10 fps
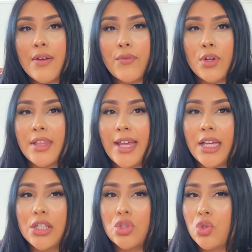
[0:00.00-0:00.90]
for
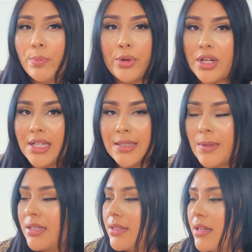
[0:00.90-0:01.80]
like super
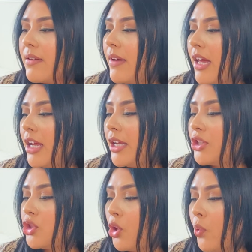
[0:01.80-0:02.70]
inexpensive i
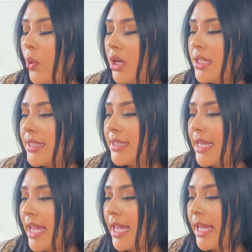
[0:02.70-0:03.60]
don't want to
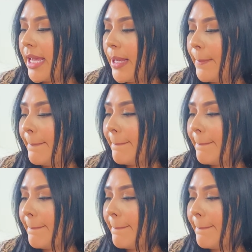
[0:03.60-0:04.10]
say